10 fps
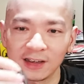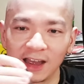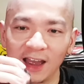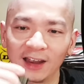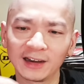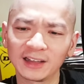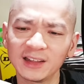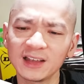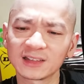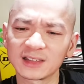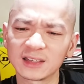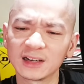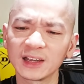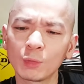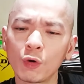And I think it's
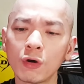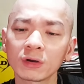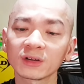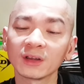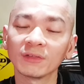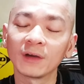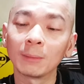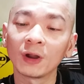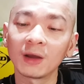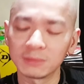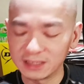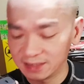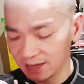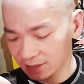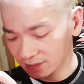30 watt if I'm not
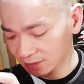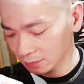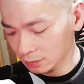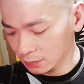mistaken.